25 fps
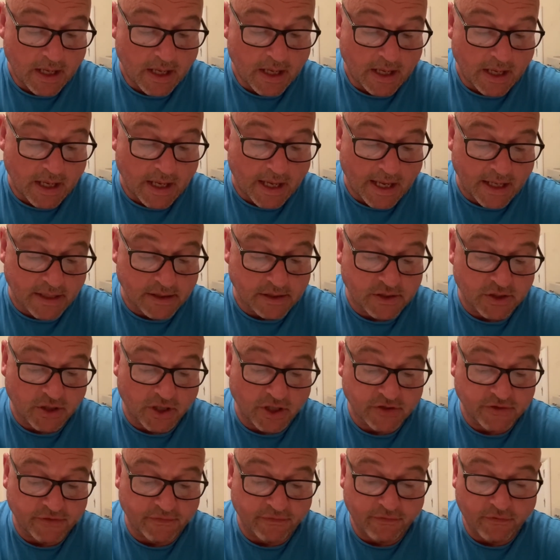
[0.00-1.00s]
And
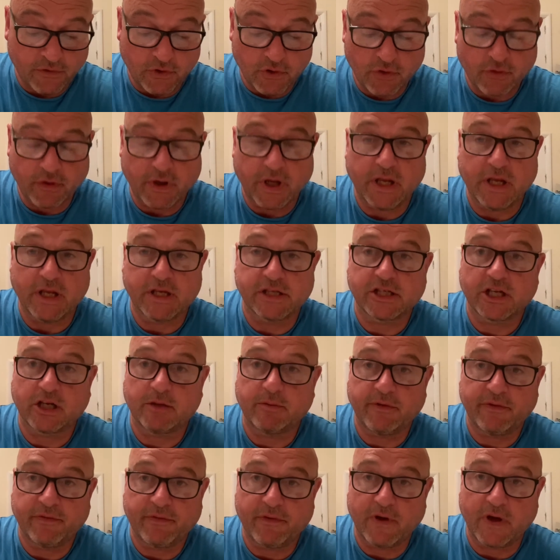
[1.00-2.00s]
Tyson Fury is going
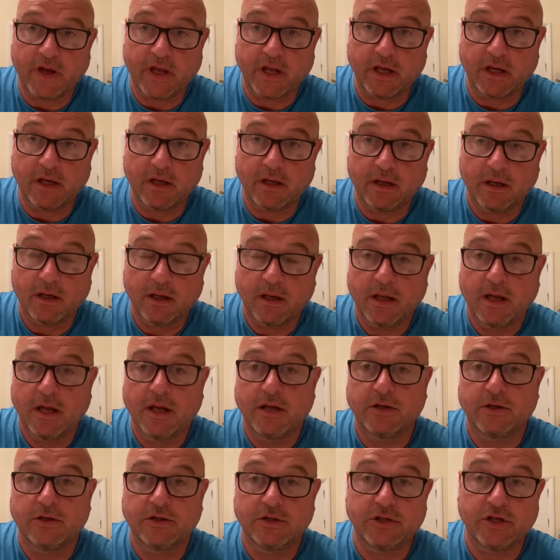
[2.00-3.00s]
to be fighting
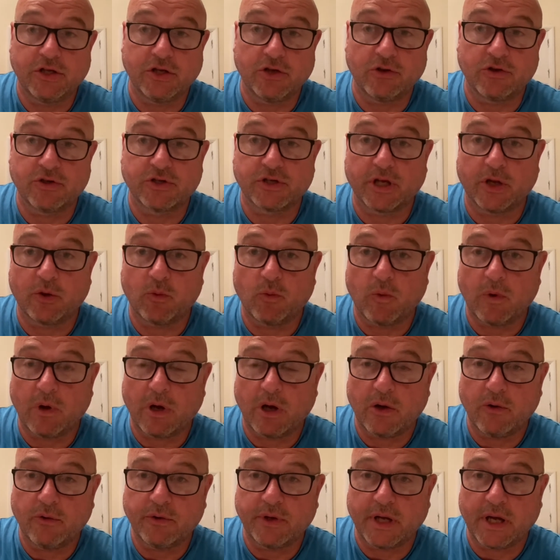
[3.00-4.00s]
Deontay
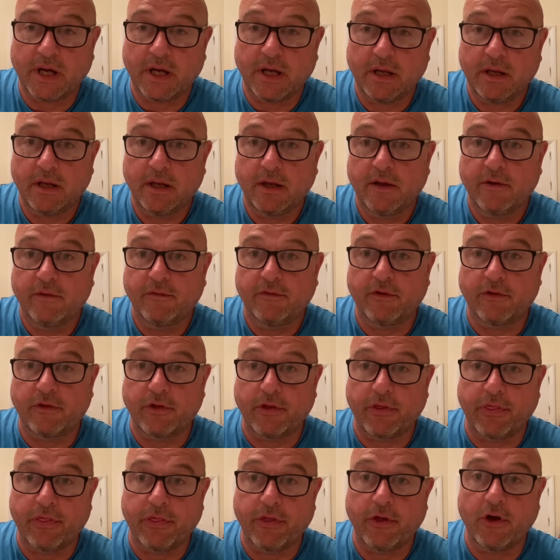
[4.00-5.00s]
Wilder for the
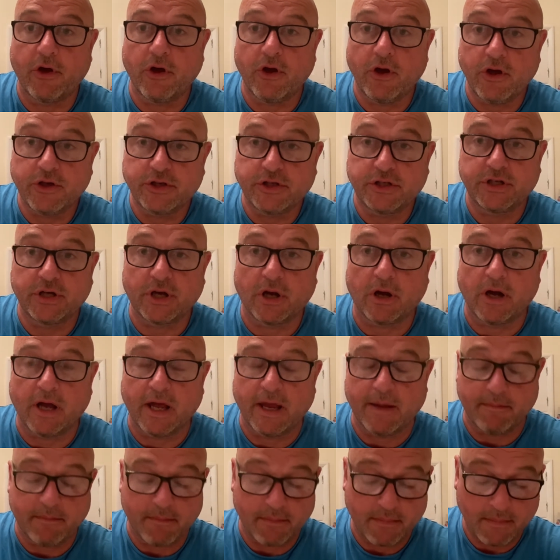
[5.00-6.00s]
third
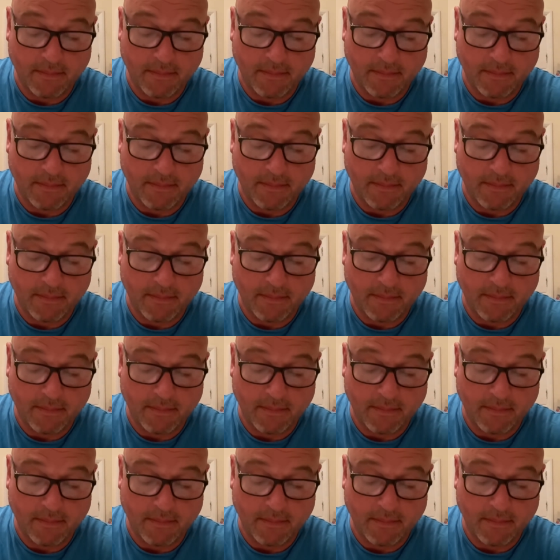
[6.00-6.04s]
time.